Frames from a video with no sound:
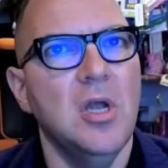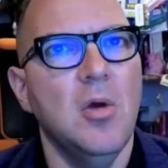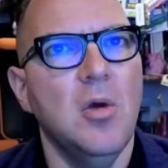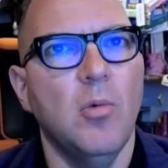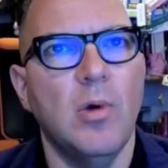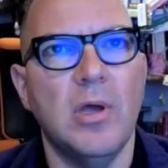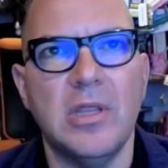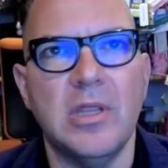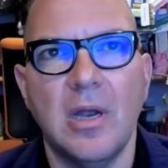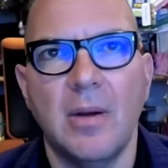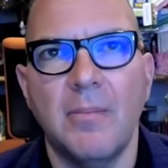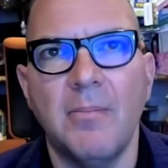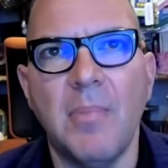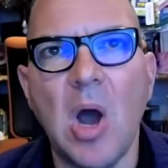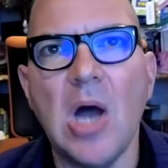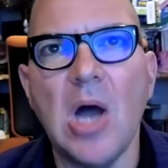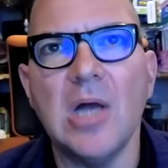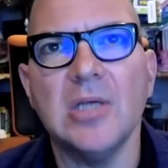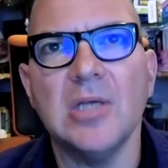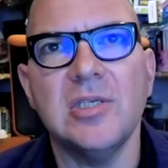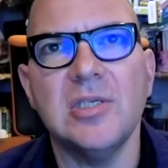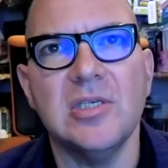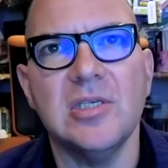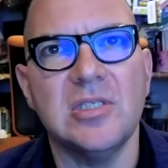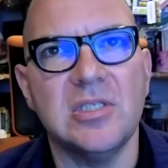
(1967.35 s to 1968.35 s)
When their
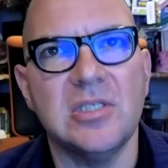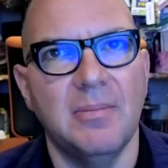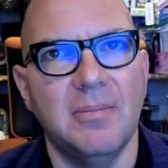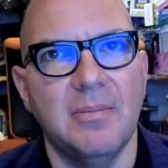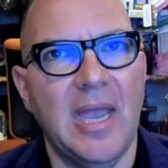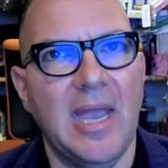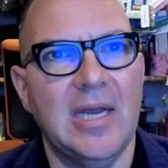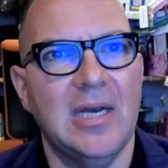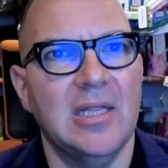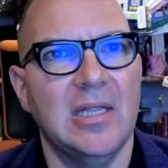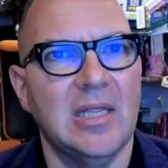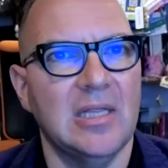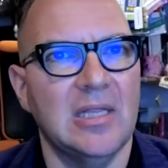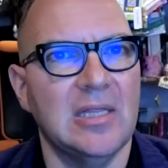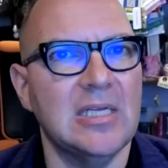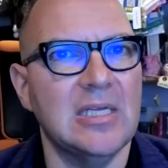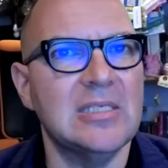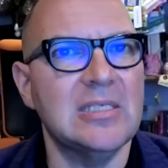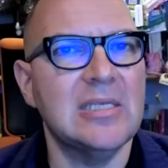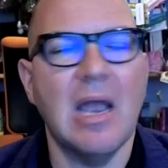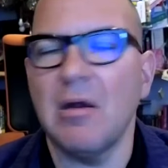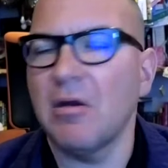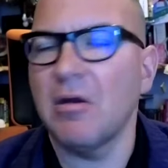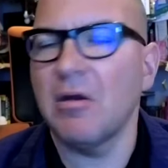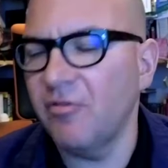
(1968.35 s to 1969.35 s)
bosses demanded that they
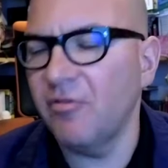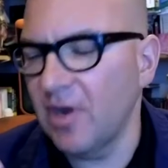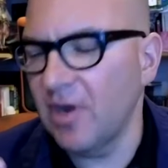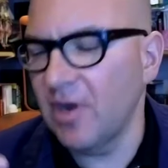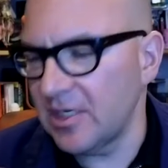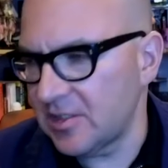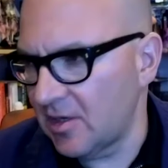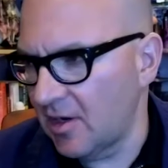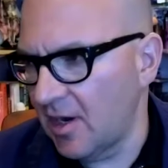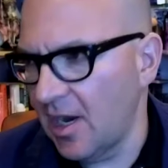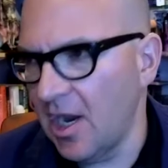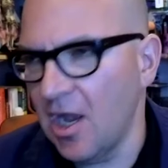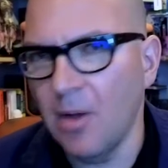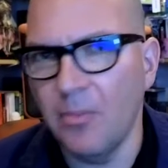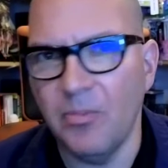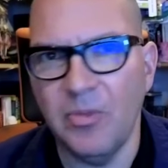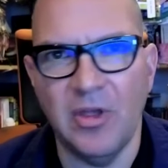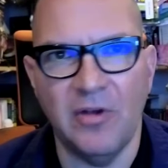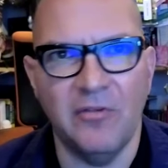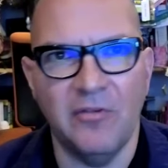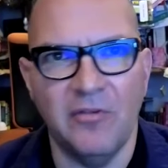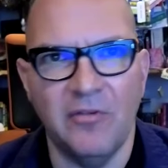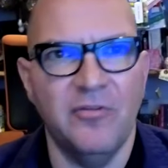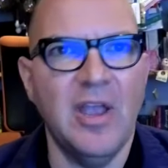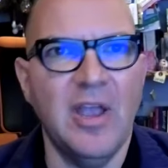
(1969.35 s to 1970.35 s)
sacrifice their help,
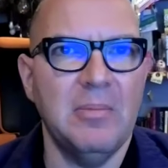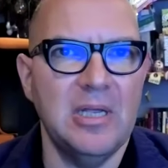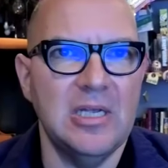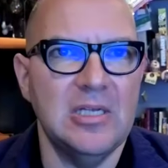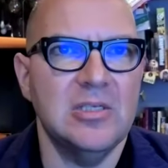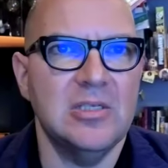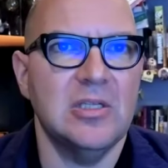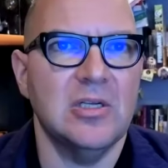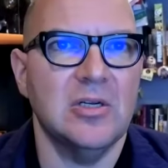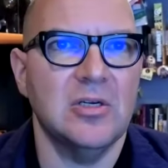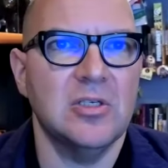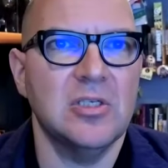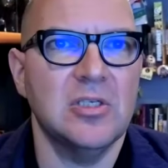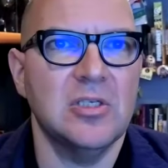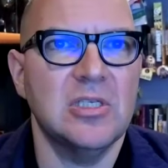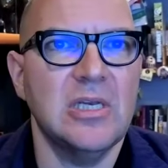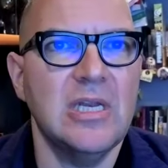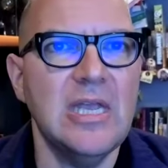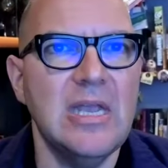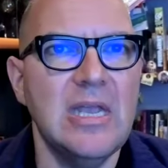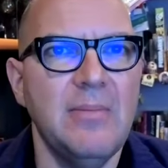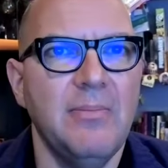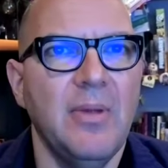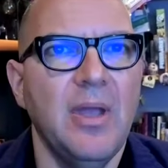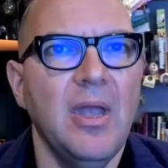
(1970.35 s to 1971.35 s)
their families, their
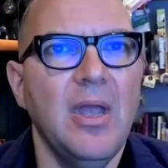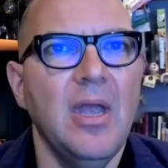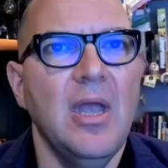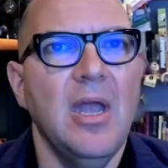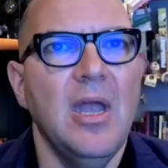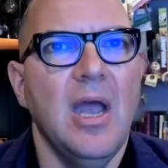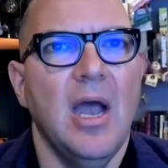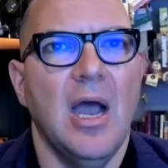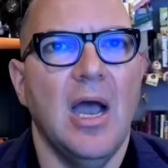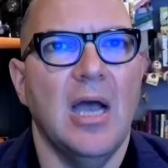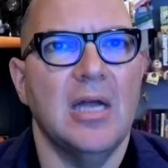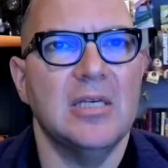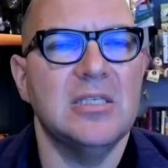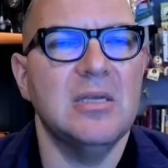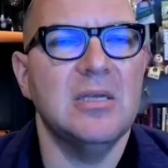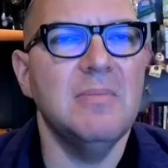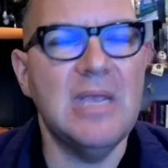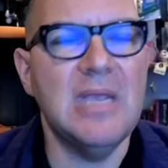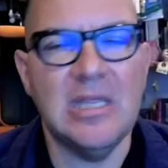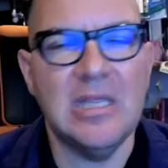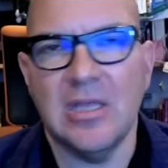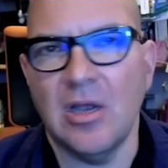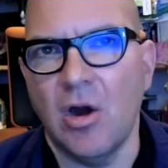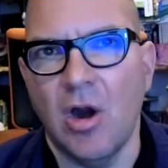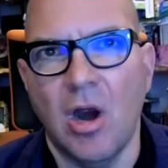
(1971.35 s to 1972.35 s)
sleep uh, to
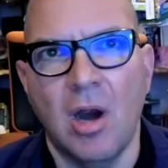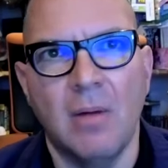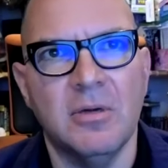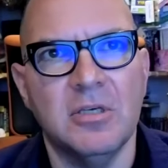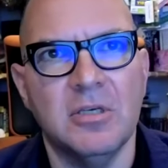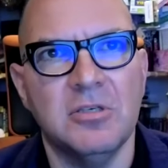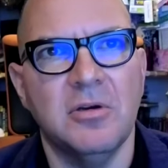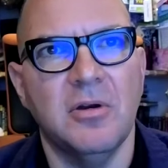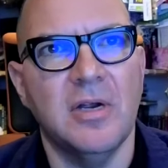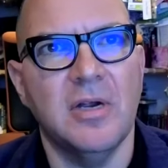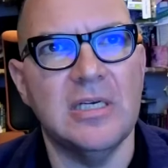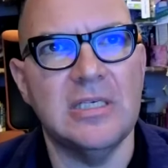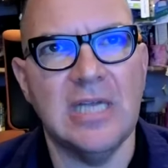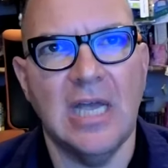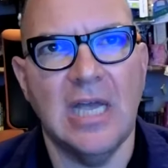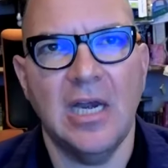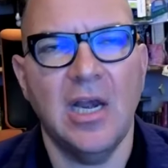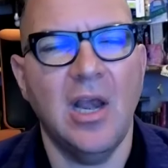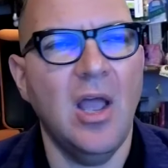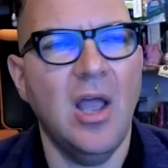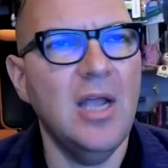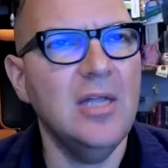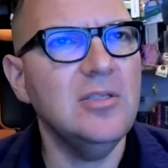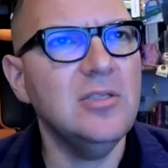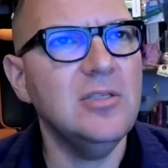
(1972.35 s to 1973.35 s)
meet their arbitrary
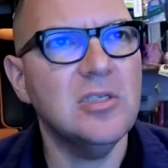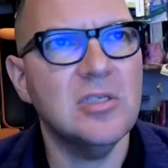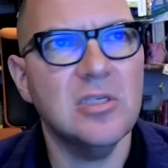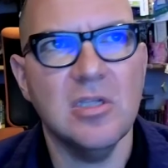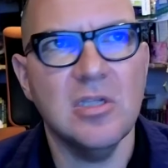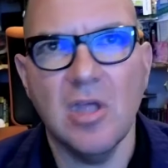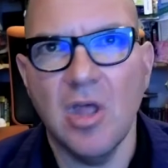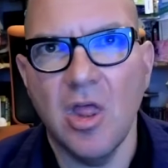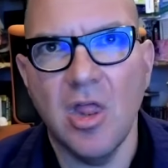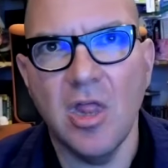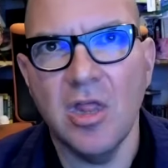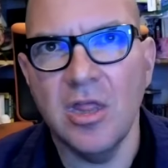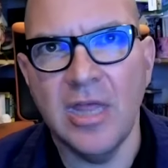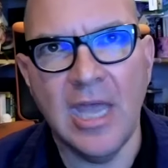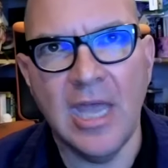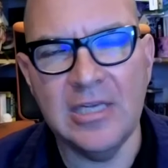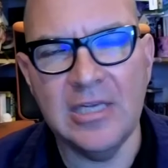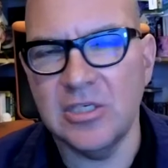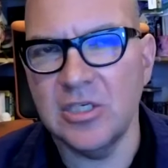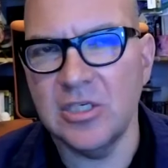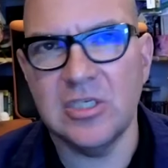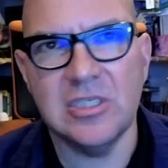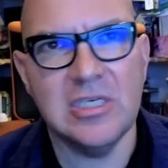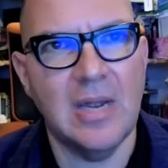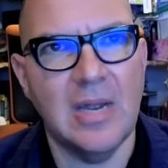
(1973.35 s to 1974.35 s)
deadlines, they
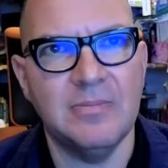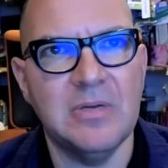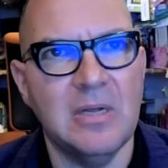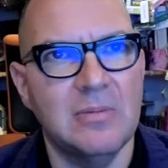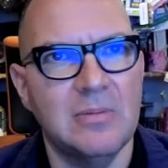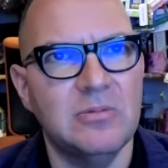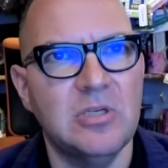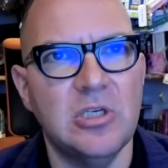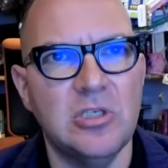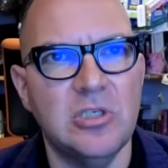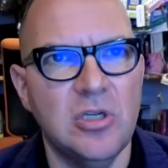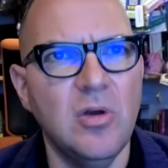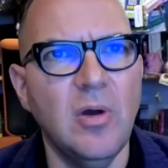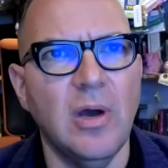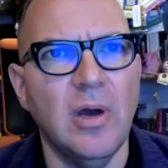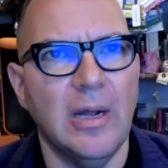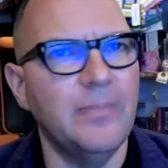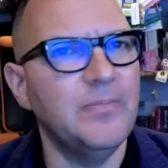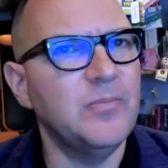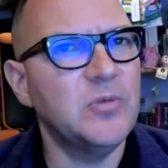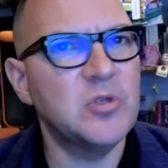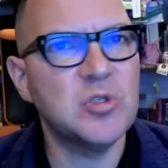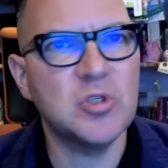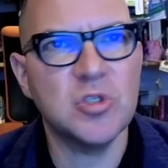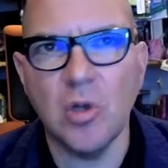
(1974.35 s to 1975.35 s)
just stepped up to do it.
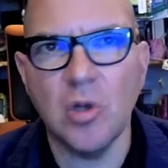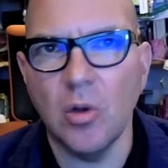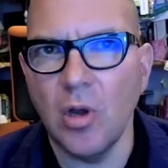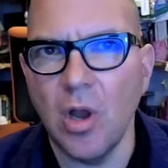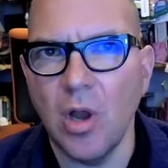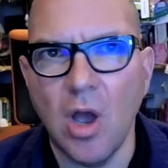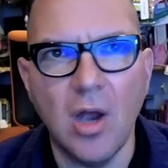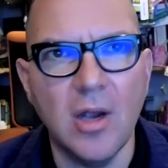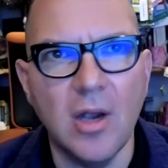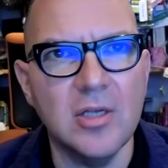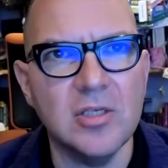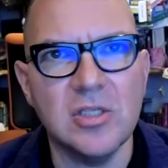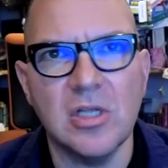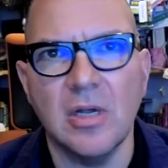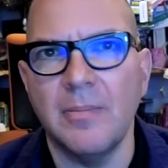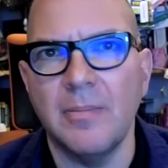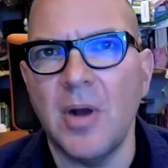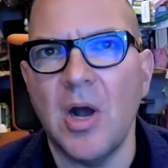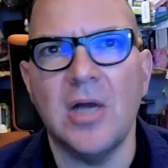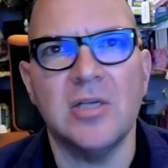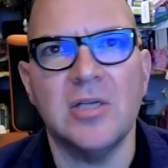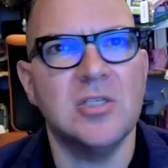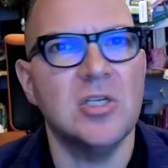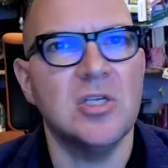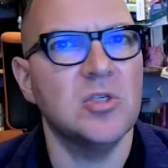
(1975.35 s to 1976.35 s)
So long as their
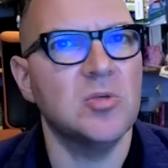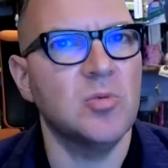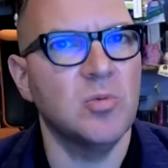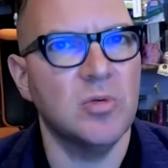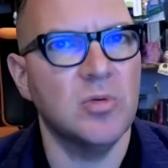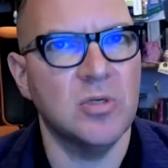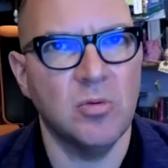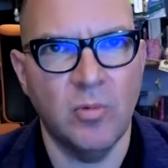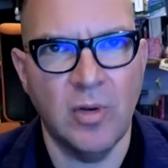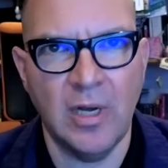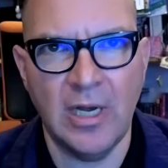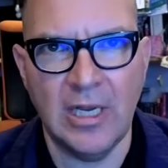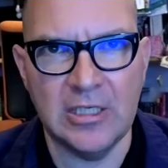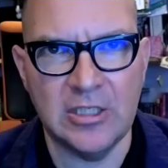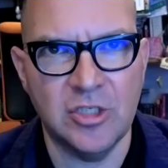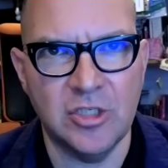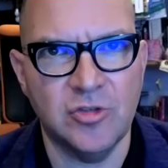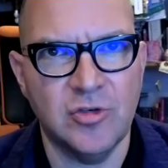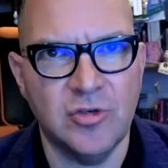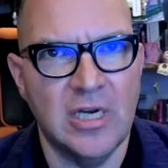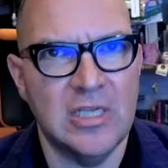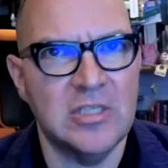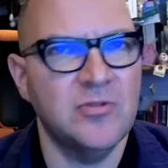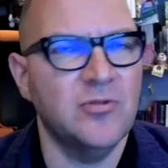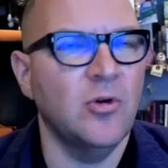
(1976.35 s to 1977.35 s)
bosses were willing to
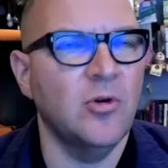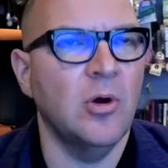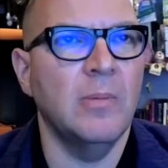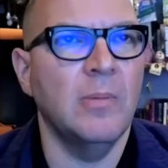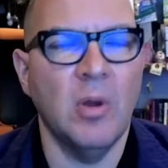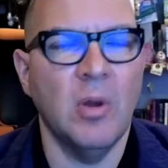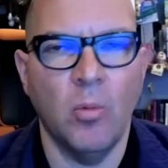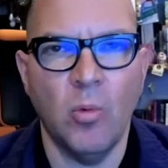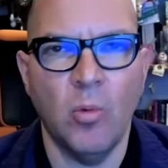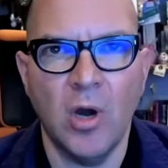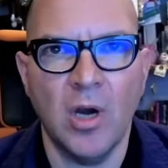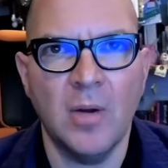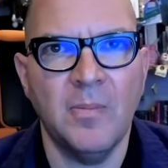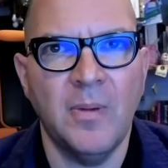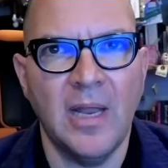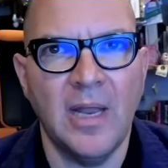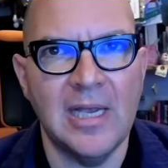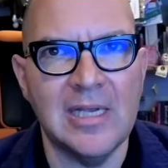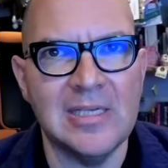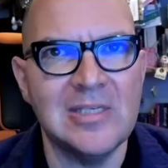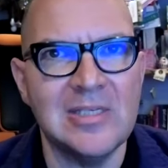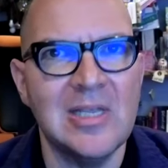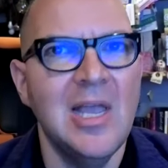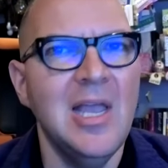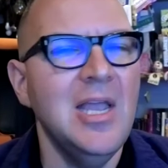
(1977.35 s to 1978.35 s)
transform the
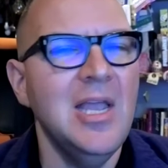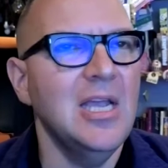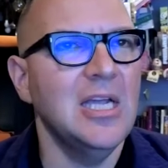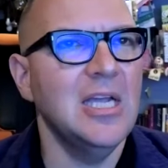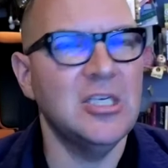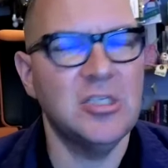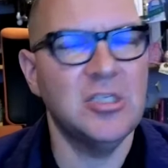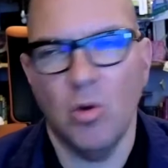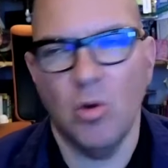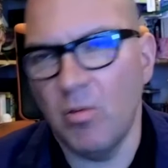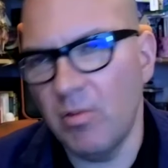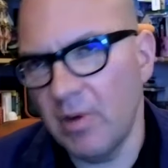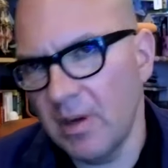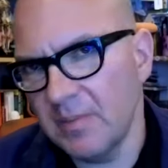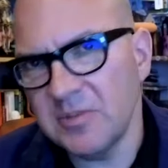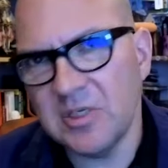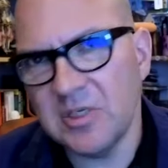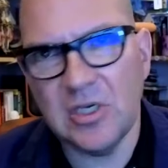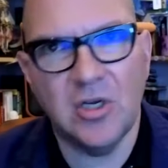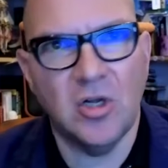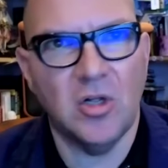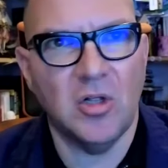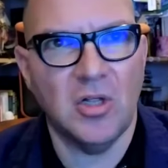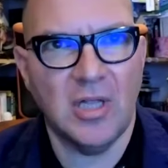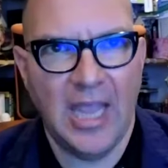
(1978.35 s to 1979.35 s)
workplace into a
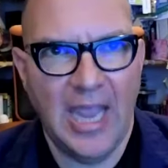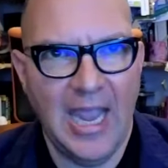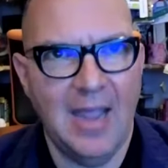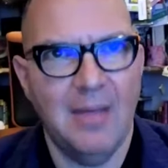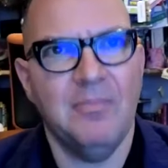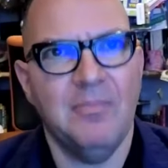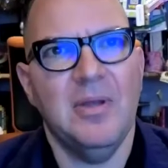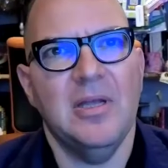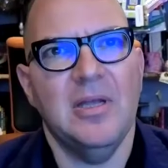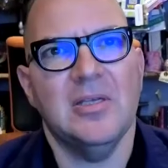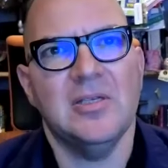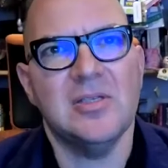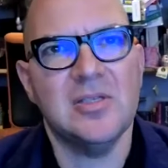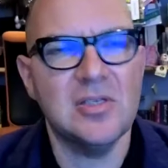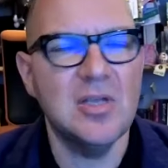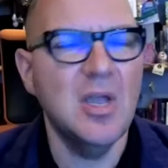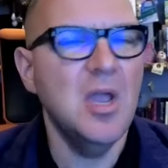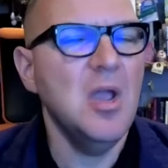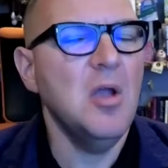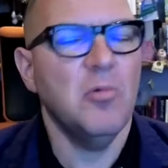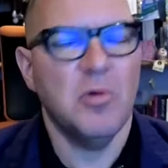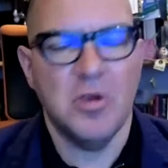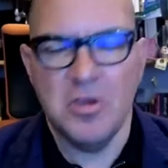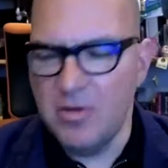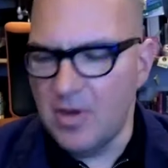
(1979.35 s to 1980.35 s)
whimsical campus
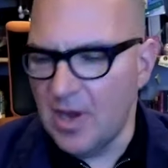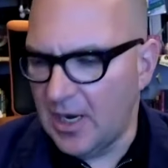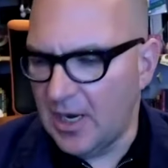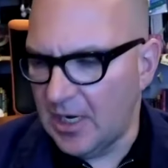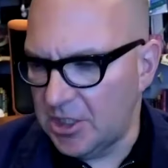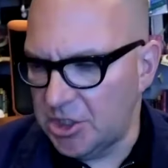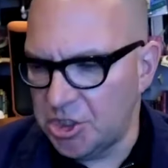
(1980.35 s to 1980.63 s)
where you got a